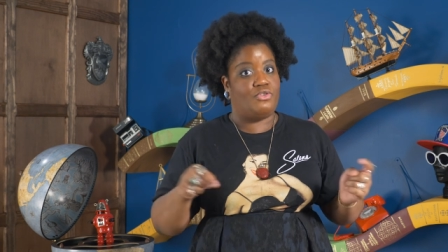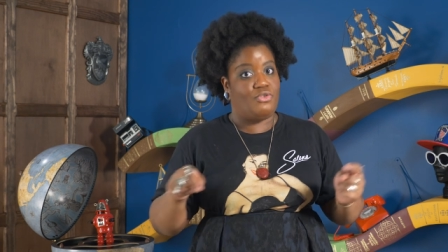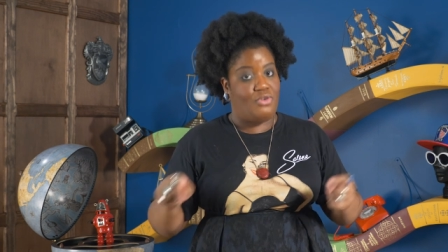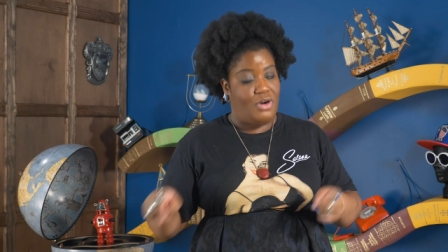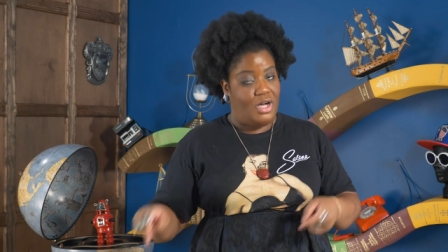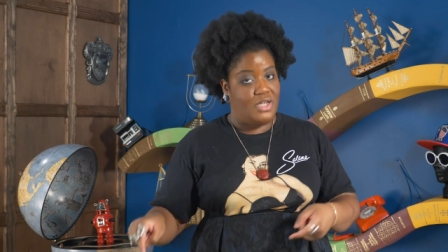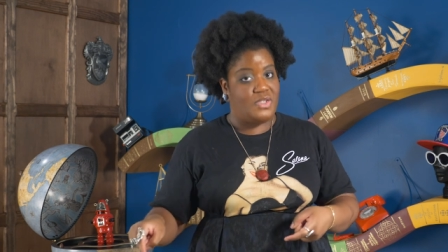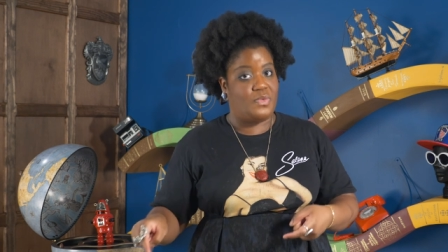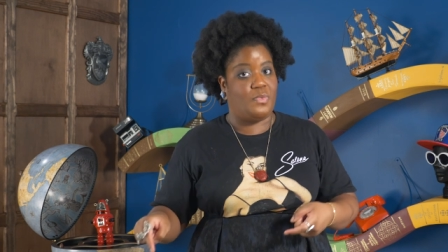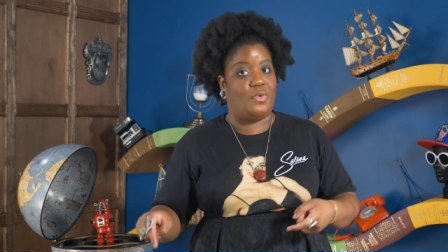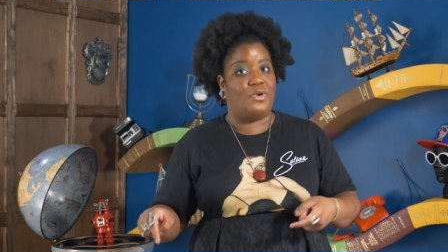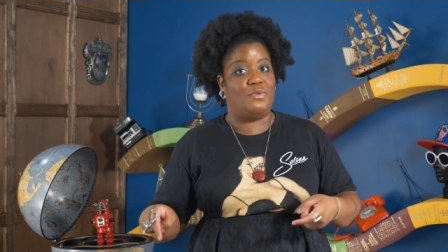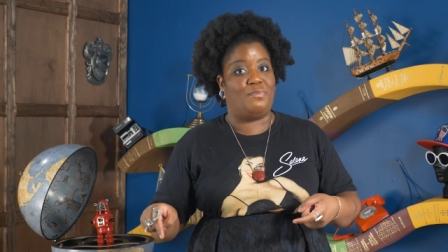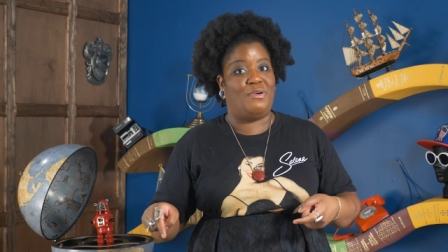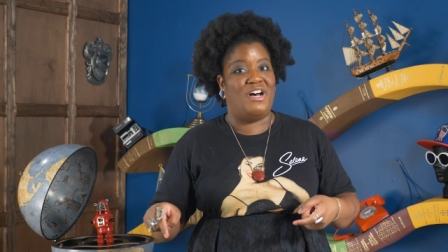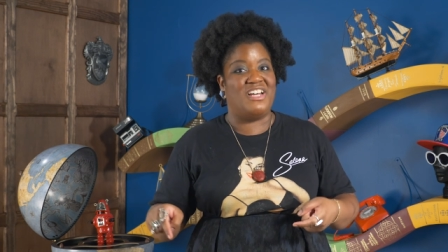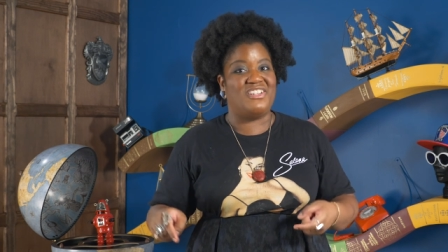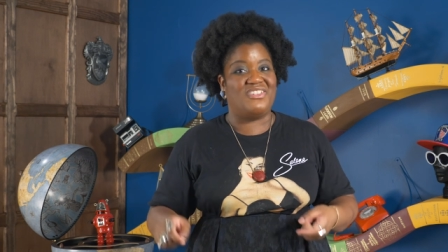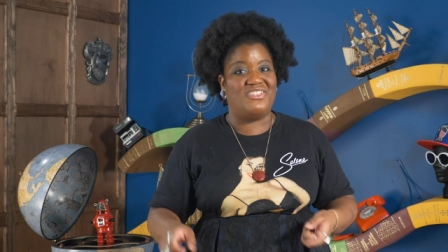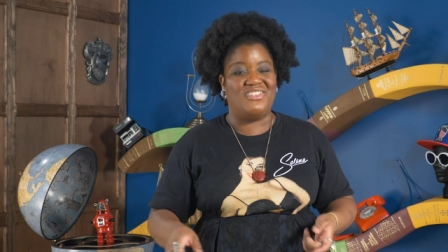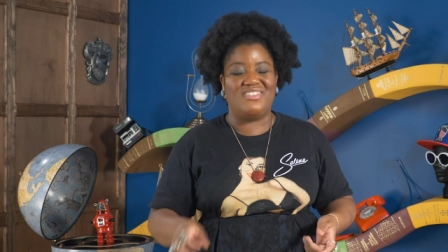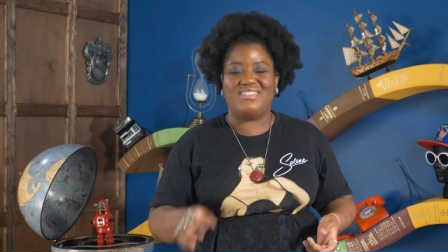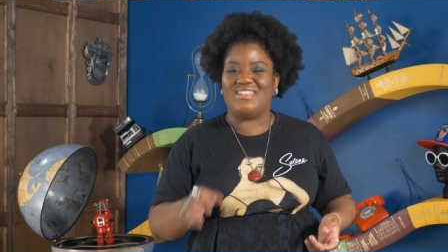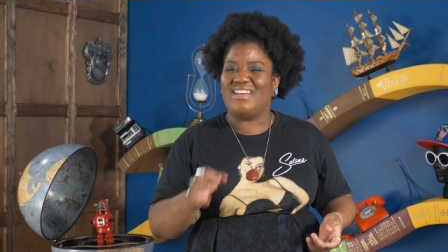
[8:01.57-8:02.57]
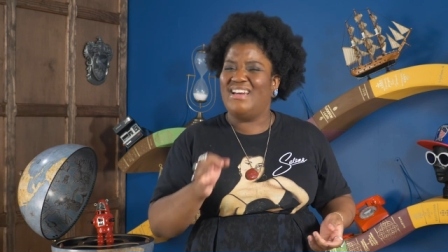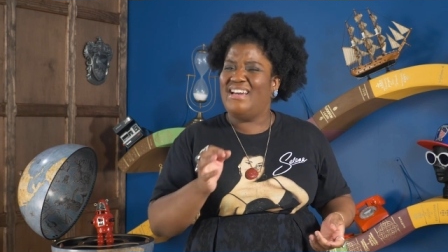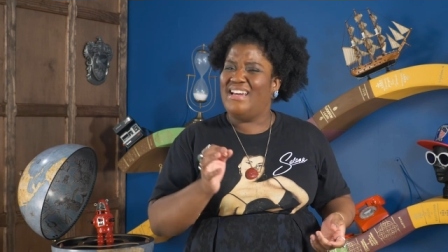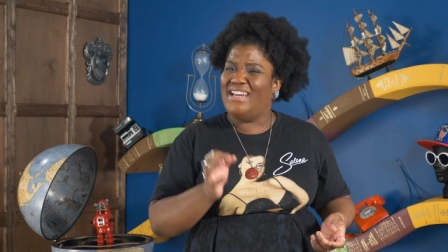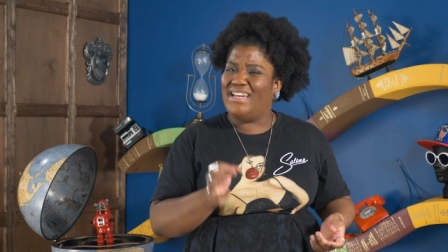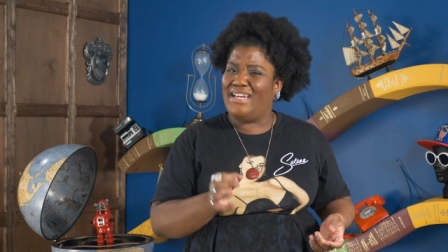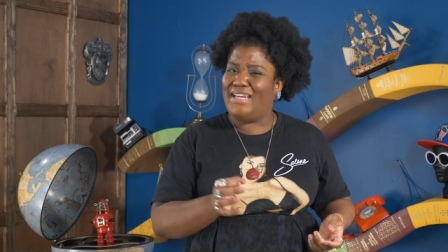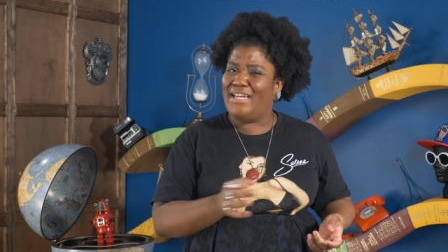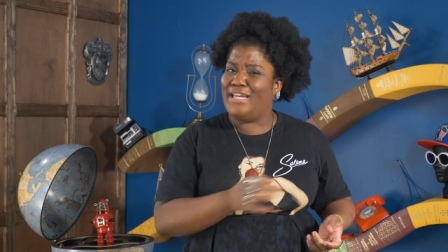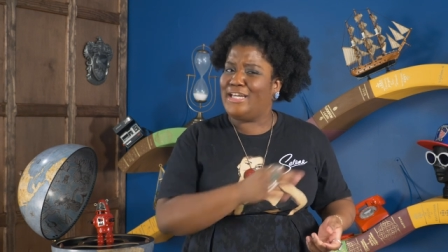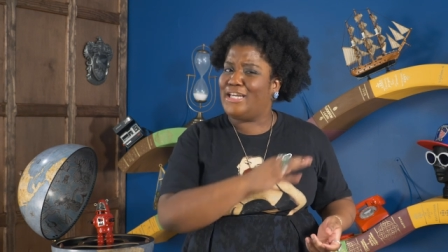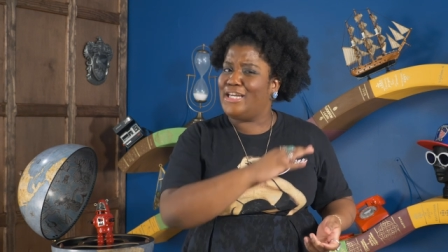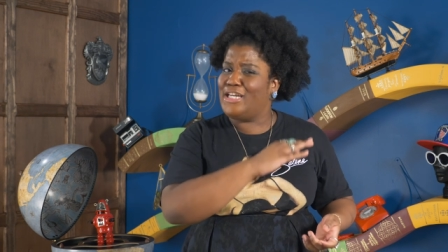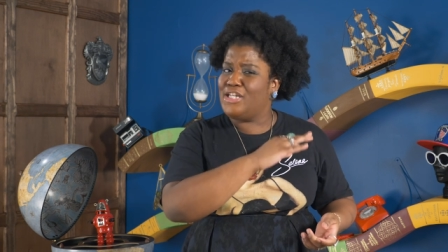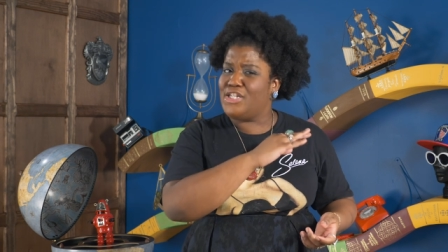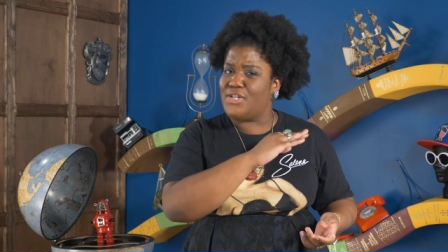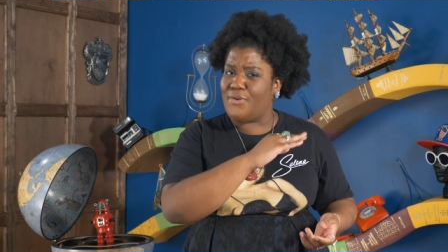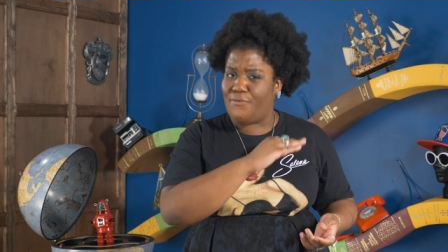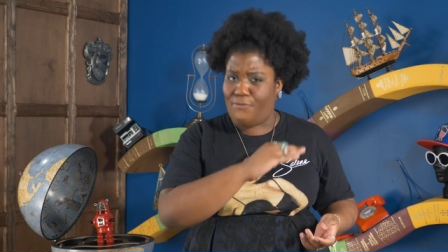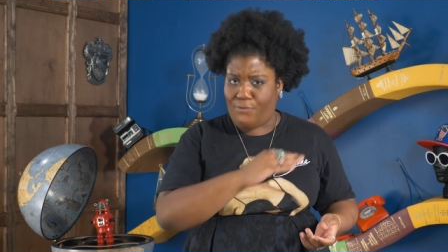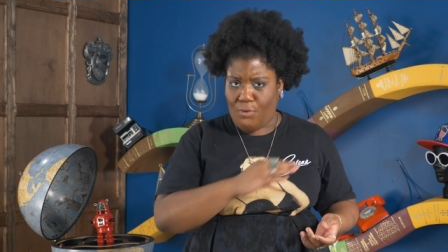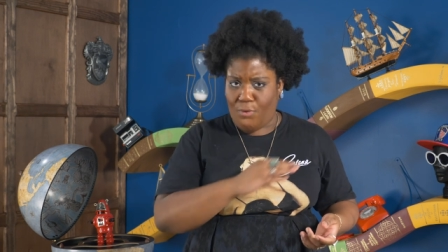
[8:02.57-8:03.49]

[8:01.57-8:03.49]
crossword puzzles, ink is